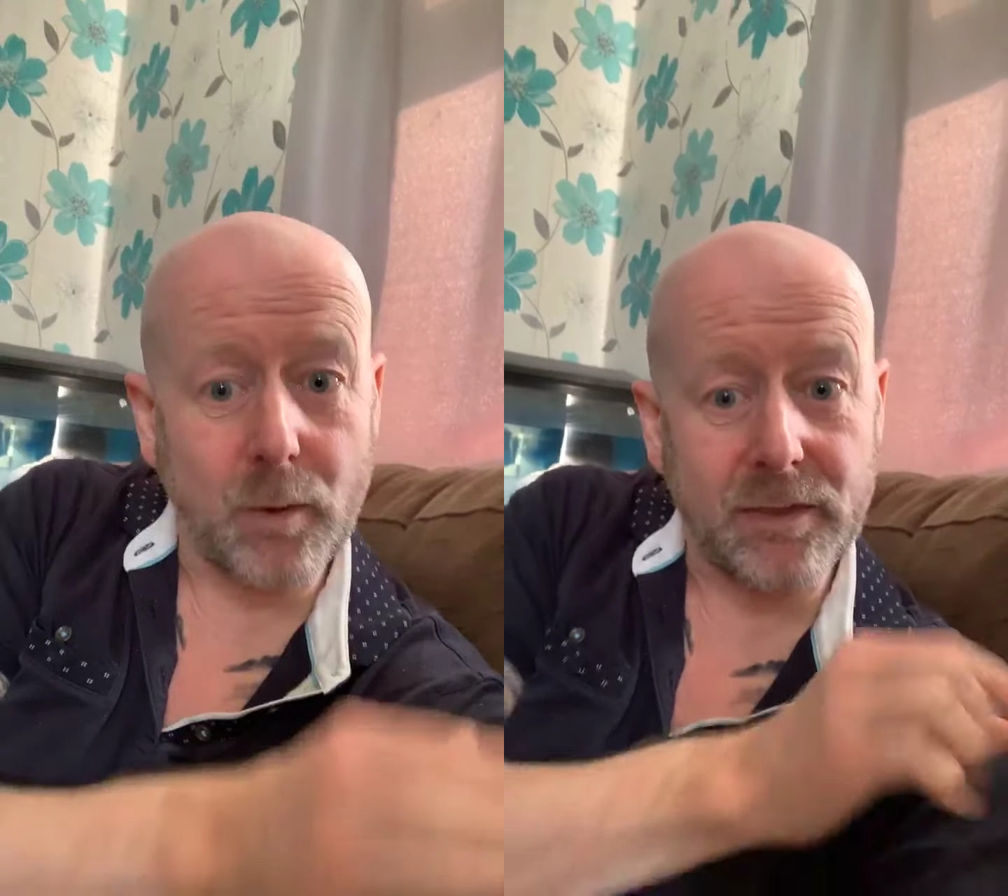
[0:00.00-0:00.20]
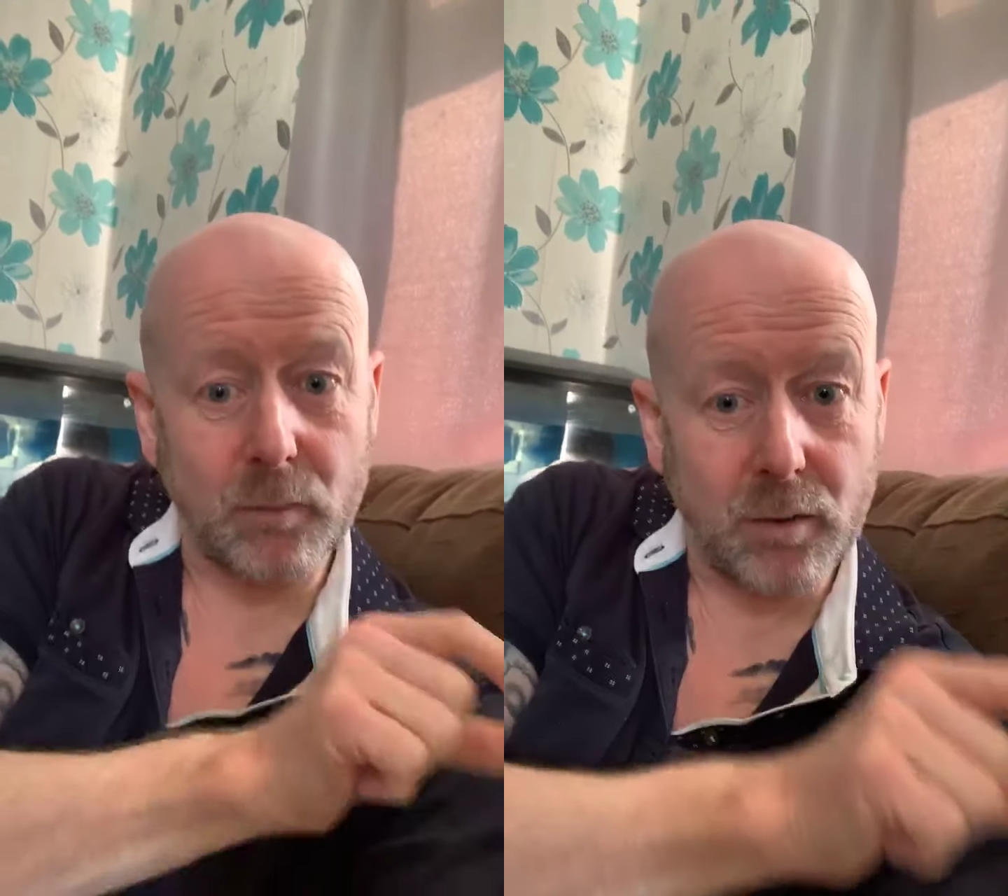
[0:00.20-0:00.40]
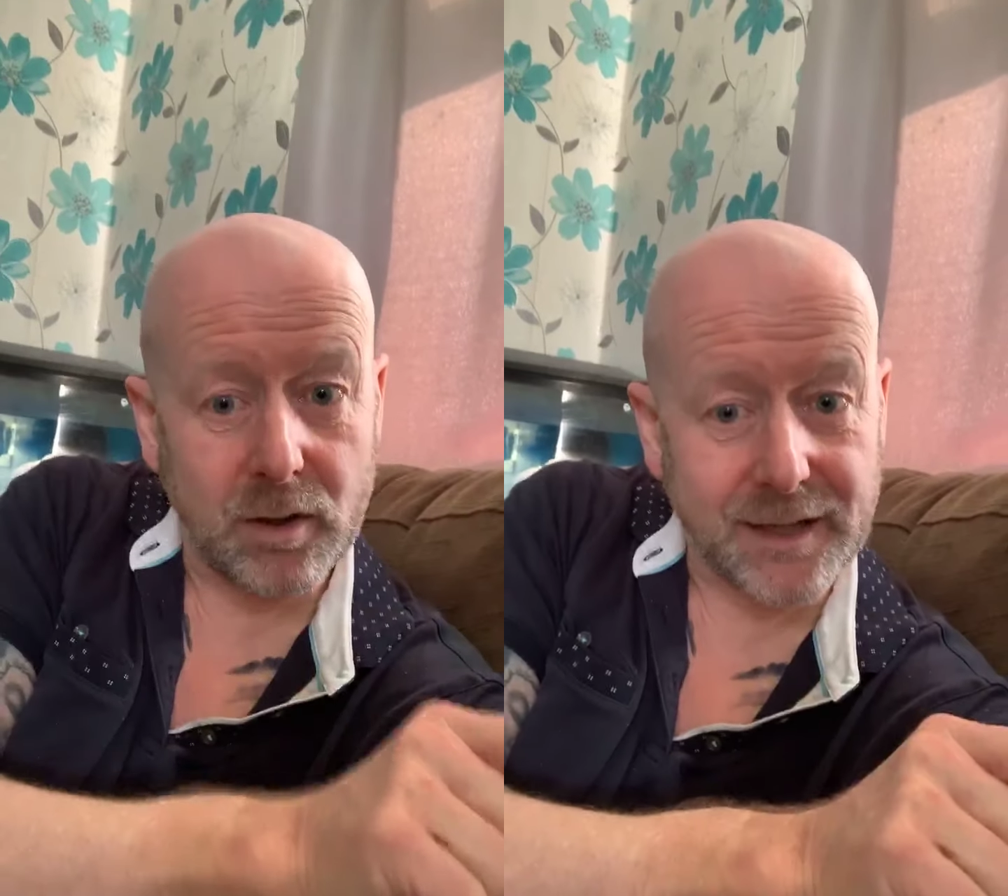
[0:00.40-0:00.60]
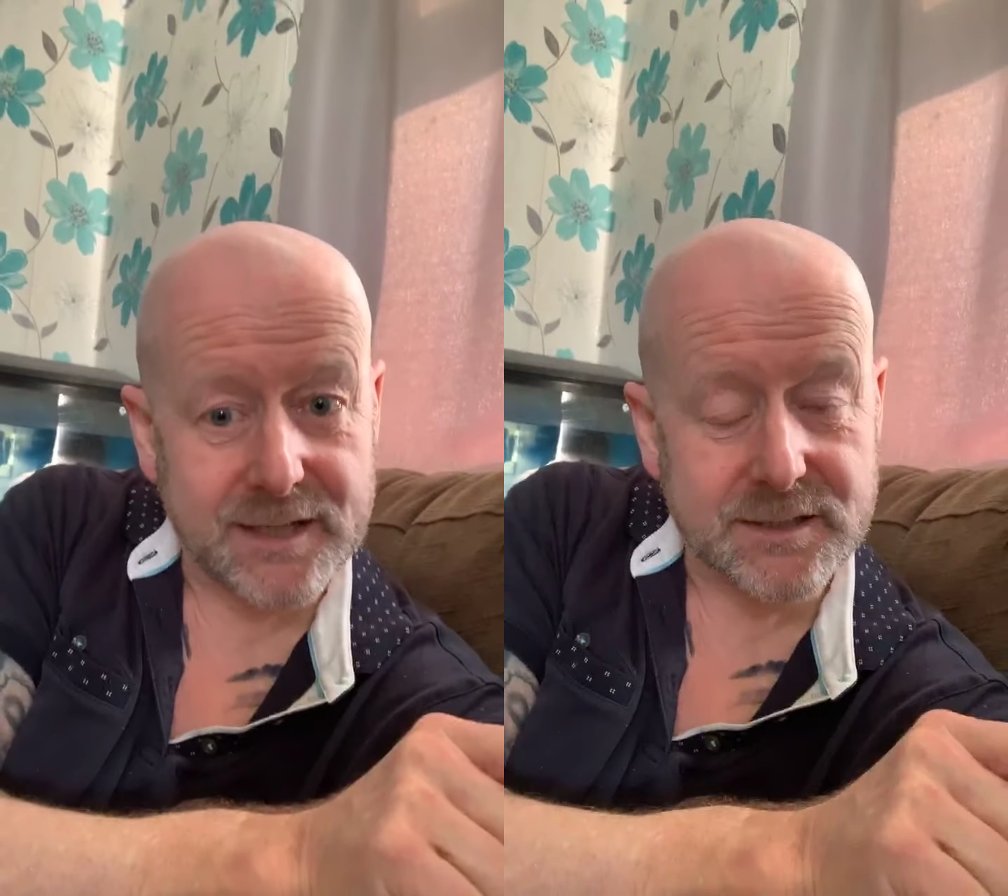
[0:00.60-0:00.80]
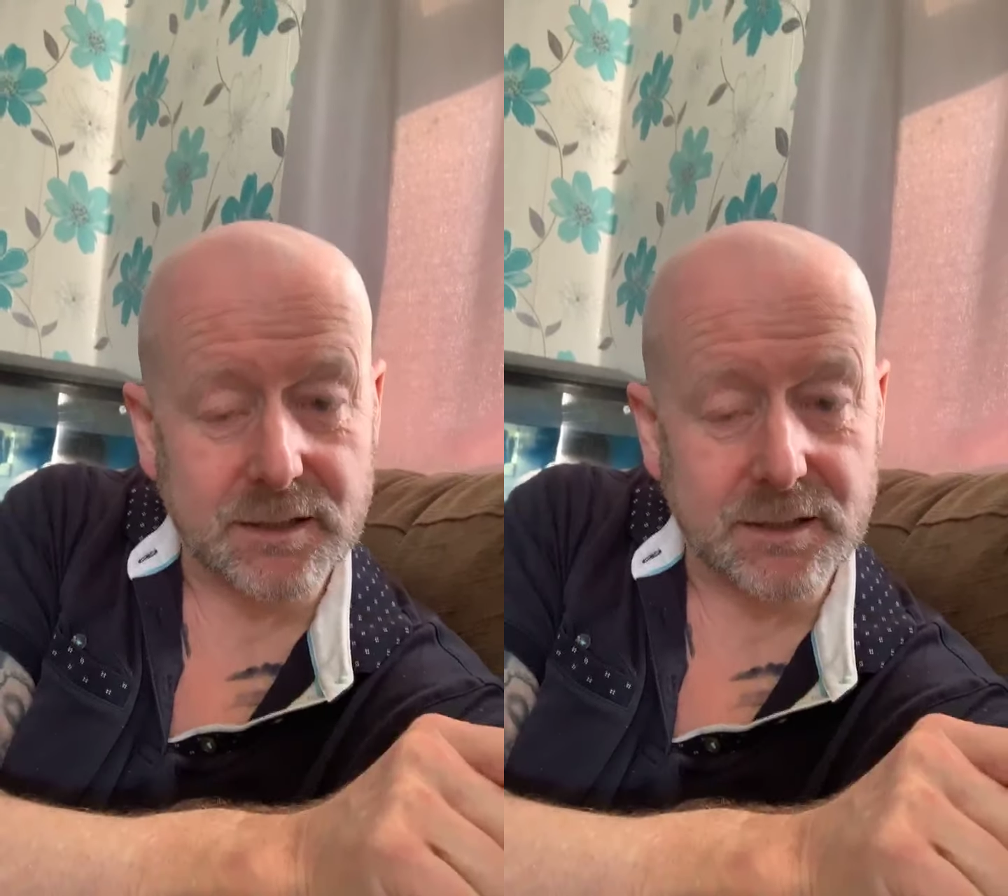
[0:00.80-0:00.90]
when the work gets